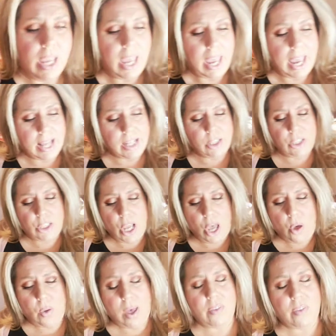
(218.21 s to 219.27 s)
And
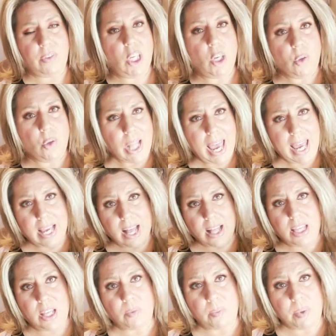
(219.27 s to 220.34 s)
so if you like a
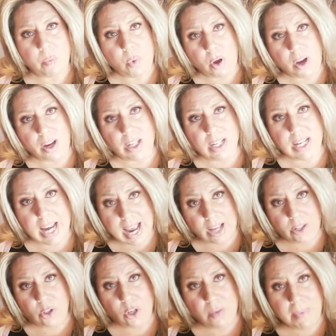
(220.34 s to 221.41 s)
little bit more
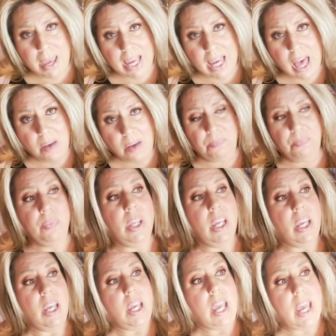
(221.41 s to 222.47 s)
natural makeup,
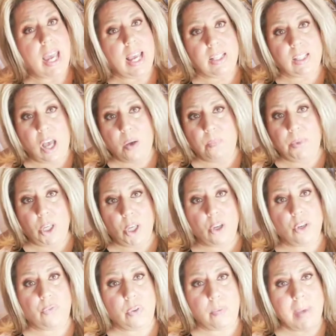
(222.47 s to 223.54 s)
it's a
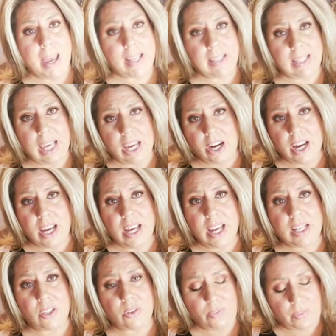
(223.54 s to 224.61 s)
beautiful mascara.
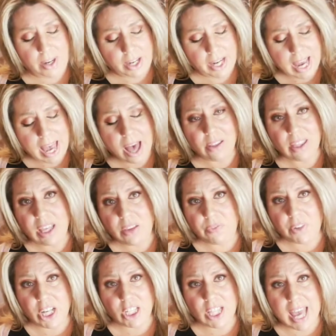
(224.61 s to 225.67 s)
It's very healthy
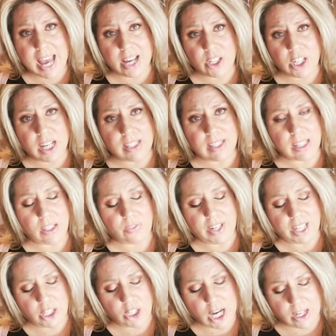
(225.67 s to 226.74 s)
for your lashes. It's
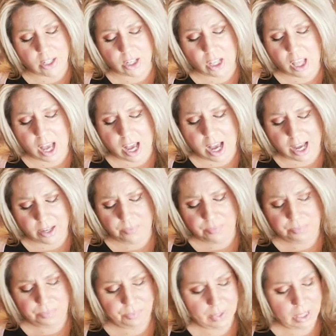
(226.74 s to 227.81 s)
very gentle on,
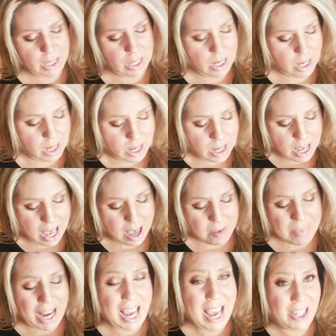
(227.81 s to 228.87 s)
um,
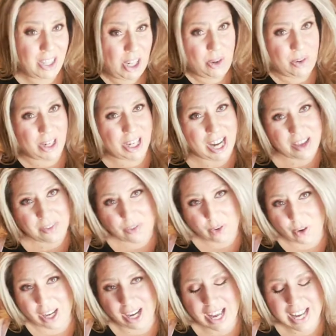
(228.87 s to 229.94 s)
but I actually ordered it
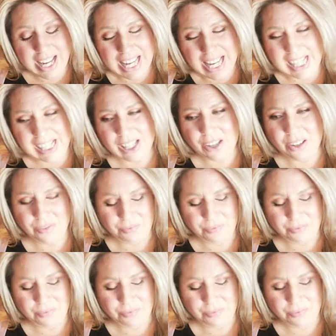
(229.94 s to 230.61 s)
for a niece.